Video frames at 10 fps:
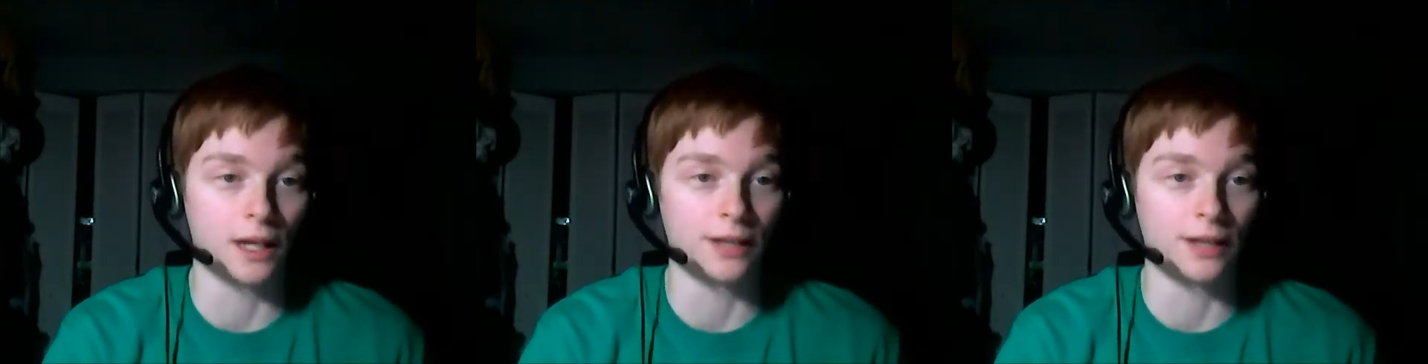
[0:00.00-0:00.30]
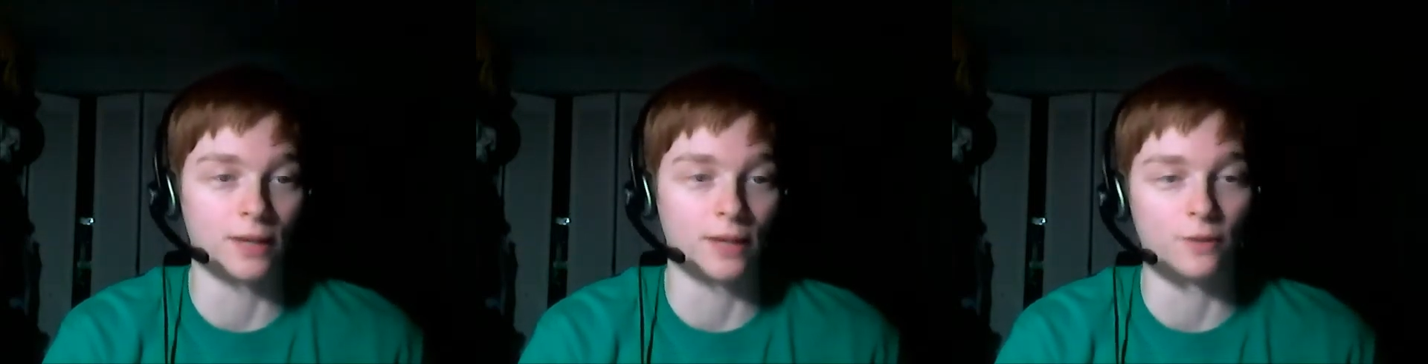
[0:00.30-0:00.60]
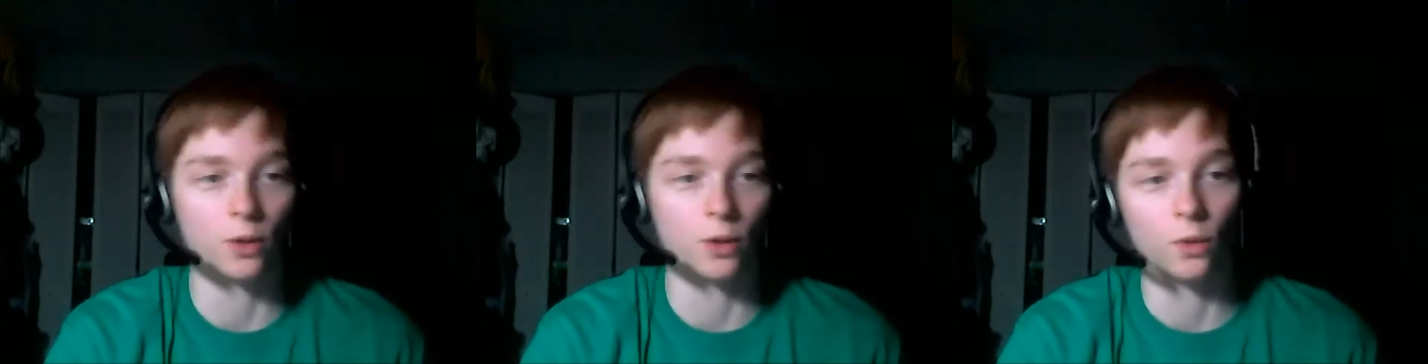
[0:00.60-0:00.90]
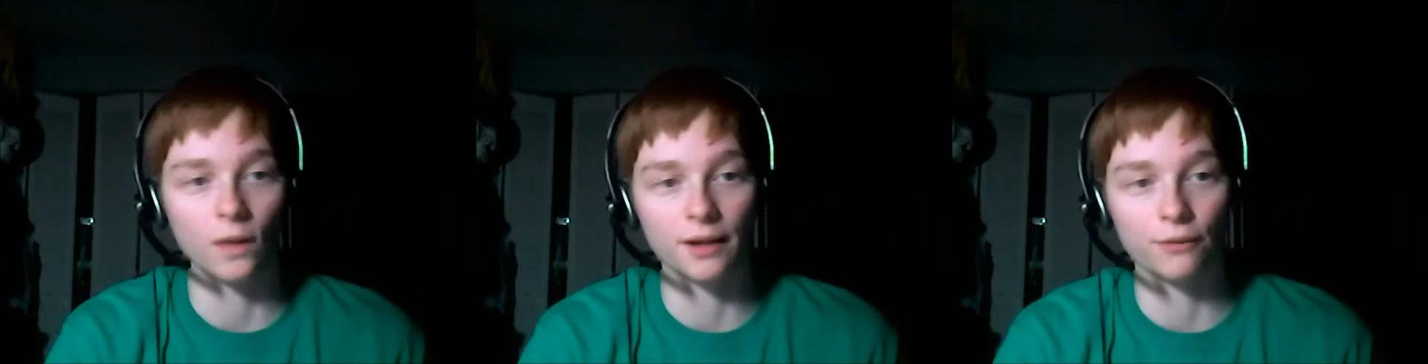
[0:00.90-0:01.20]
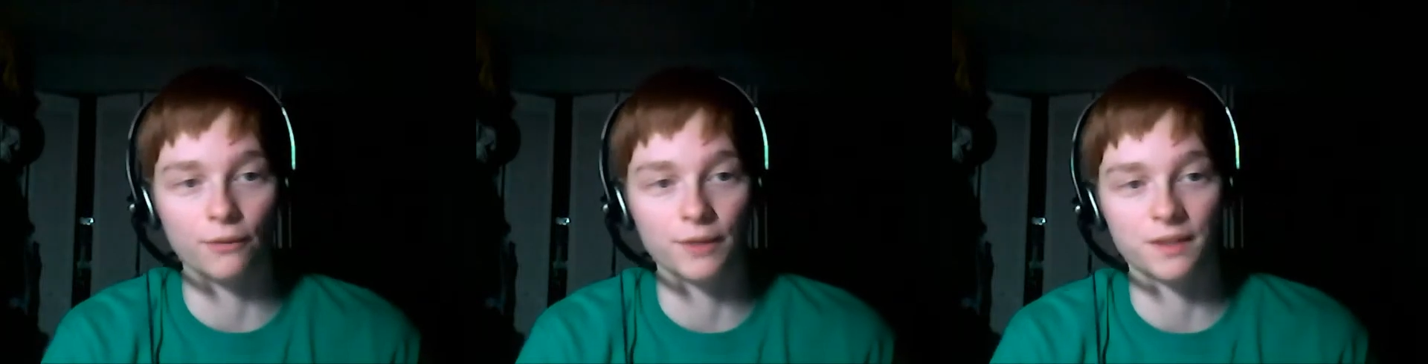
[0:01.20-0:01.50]
I don't have a whole lot
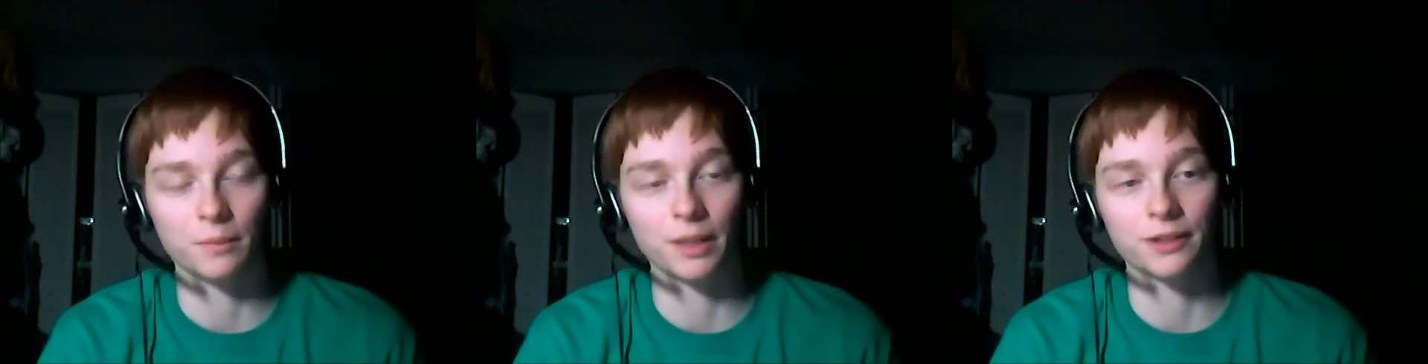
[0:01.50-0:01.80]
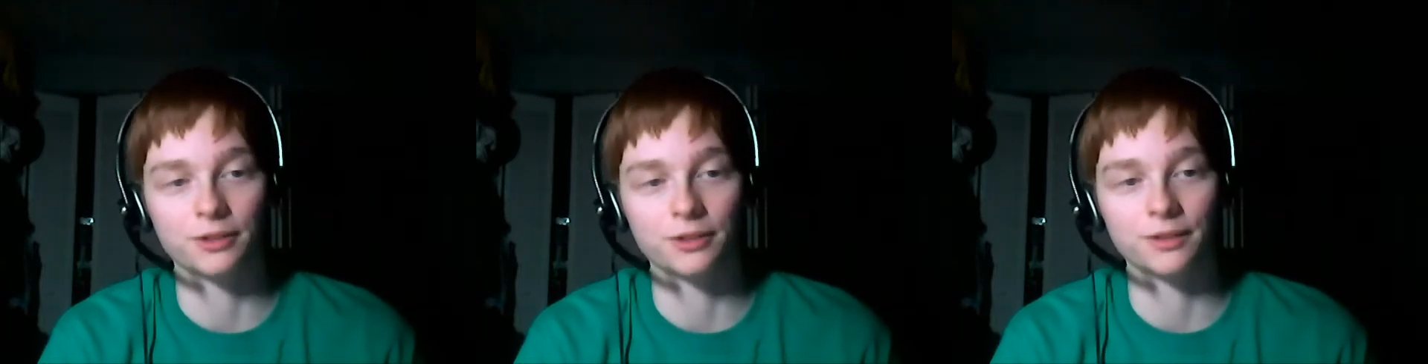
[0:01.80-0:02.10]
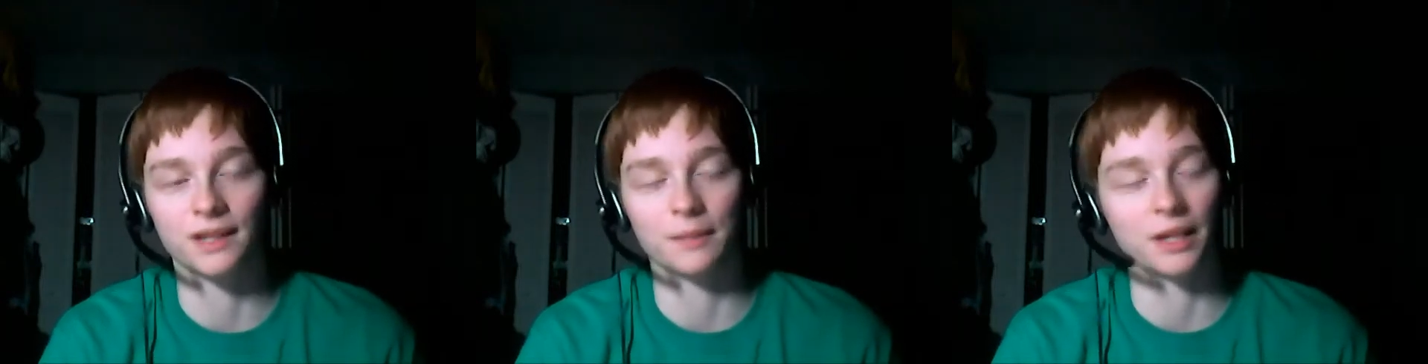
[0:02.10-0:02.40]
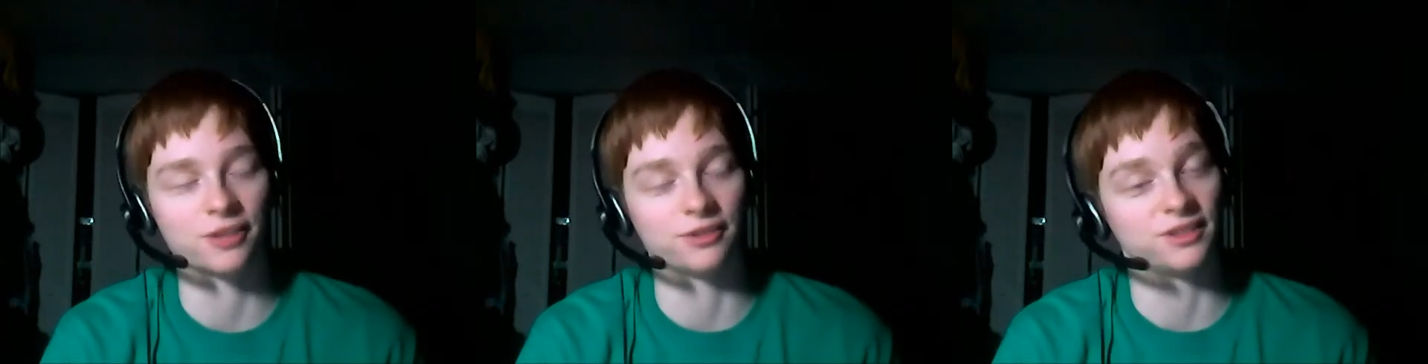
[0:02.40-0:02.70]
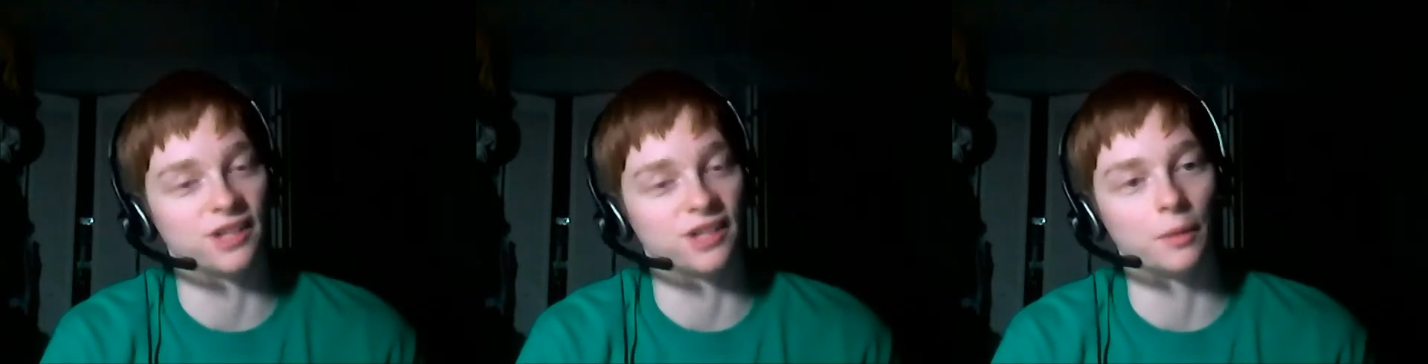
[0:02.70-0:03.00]
of recent pictures. I'm actually
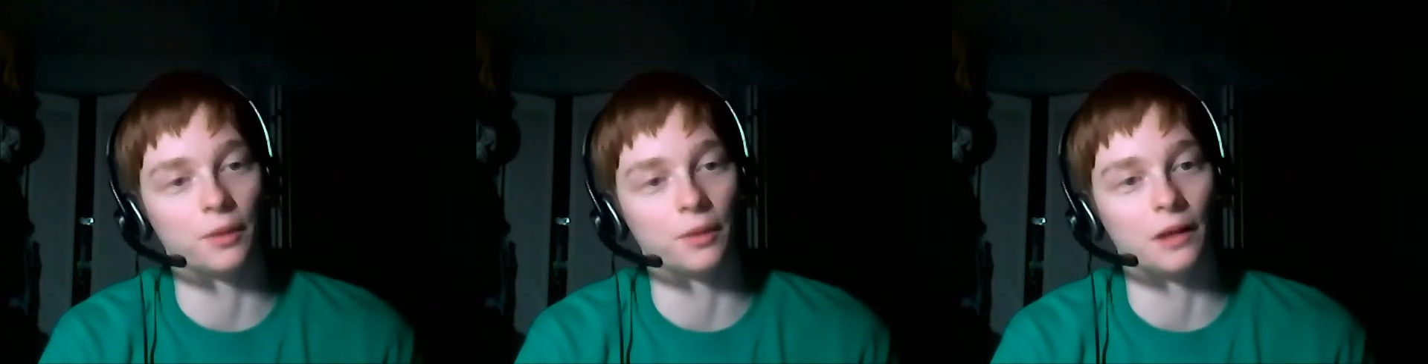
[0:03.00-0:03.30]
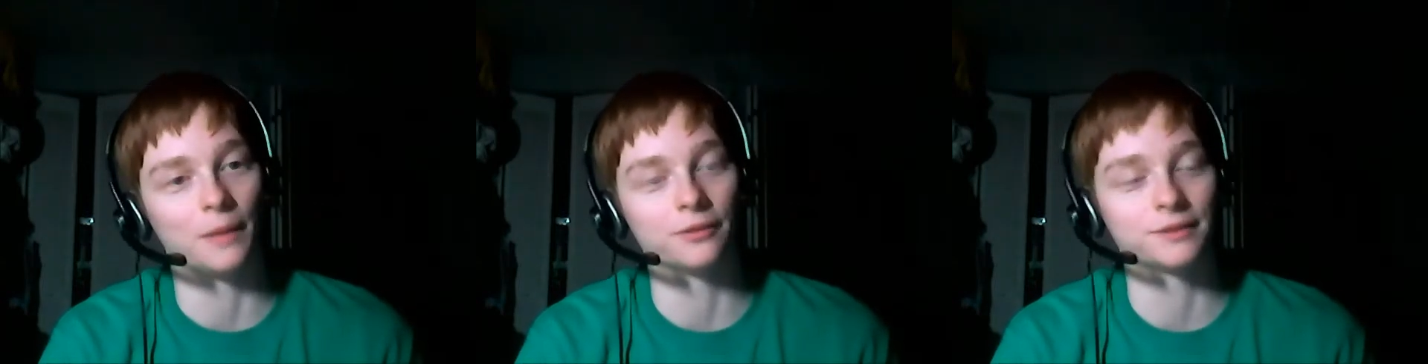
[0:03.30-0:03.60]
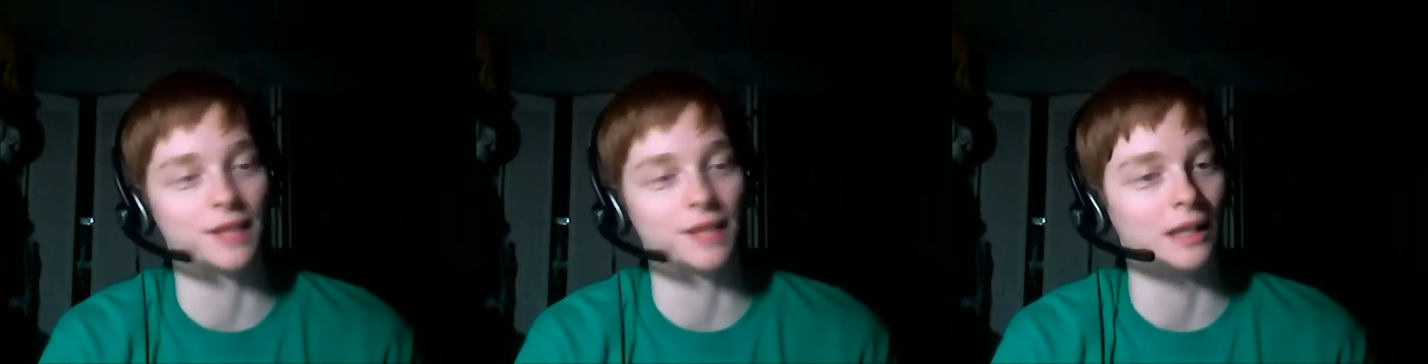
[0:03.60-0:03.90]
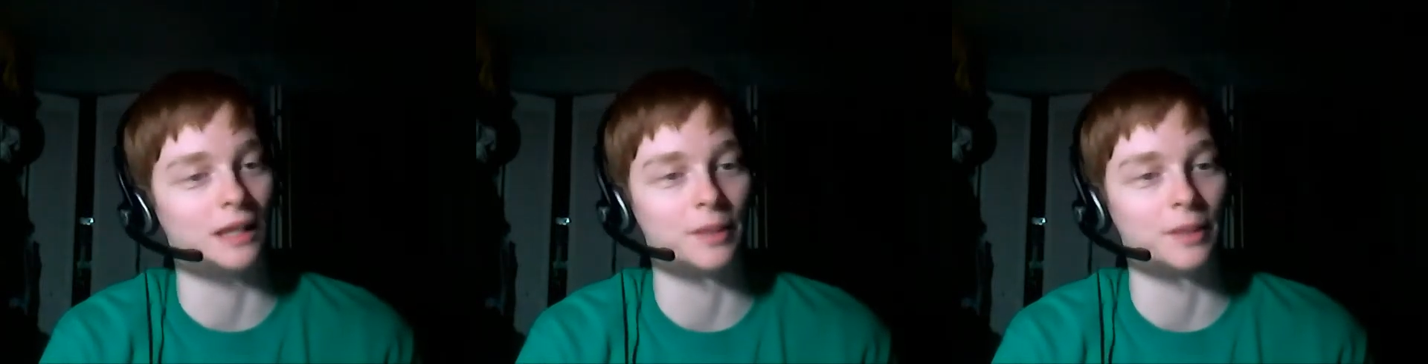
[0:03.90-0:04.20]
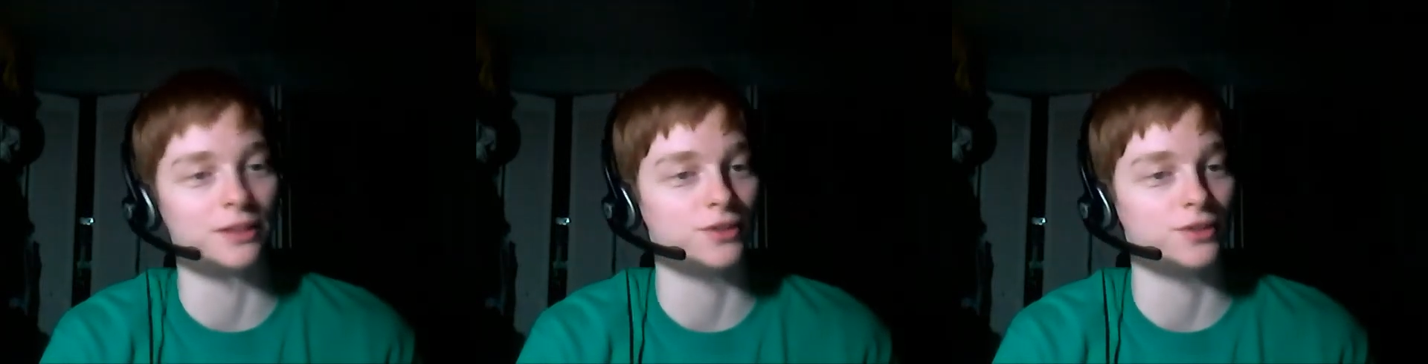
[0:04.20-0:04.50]
terrible about taking
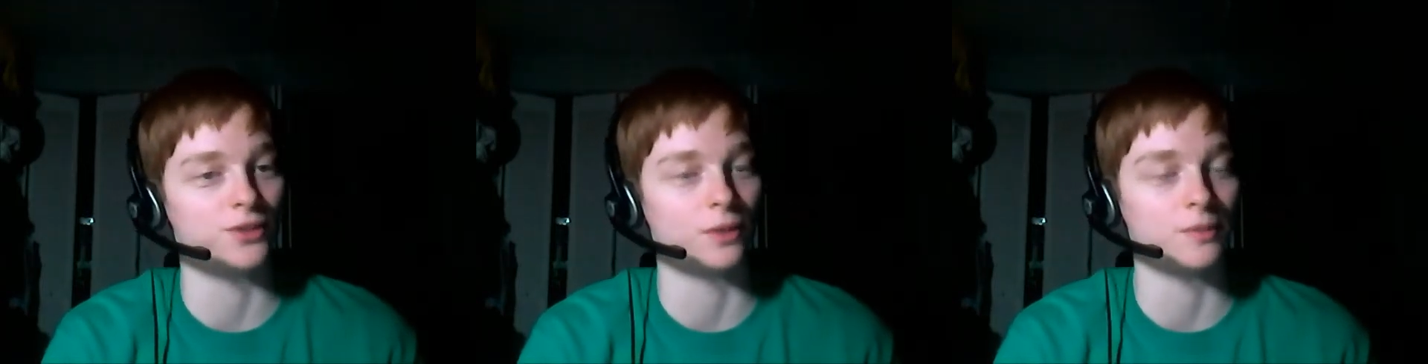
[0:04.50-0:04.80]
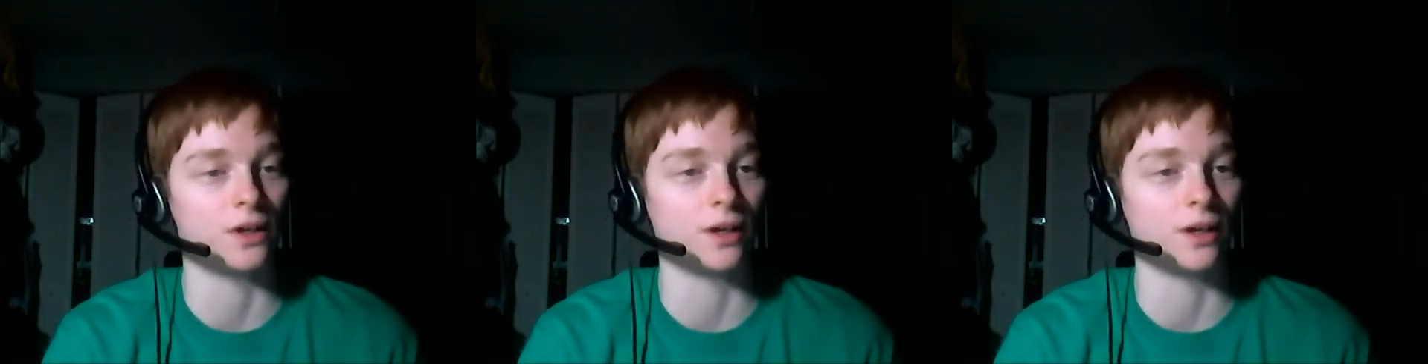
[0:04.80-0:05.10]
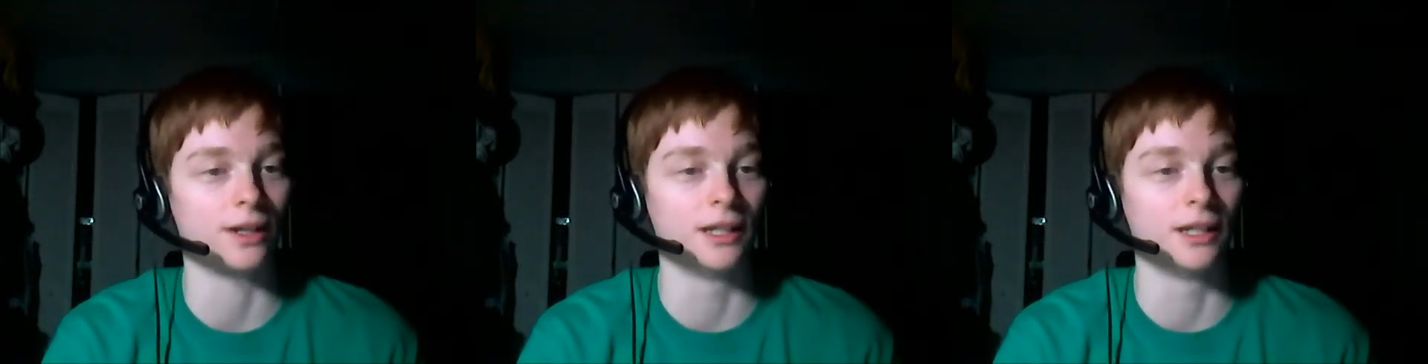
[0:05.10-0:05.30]
pictures, so I'm sorry.